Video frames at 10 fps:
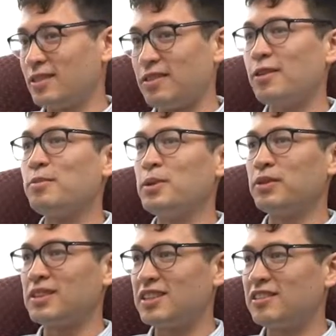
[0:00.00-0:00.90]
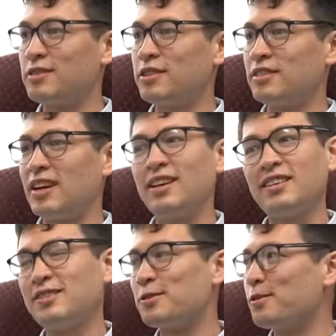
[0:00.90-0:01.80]
there are people that still live it, and I
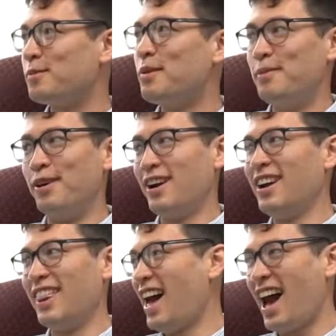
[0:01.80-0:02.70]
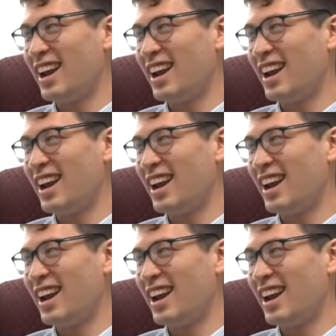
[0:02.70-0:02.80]
don't remember that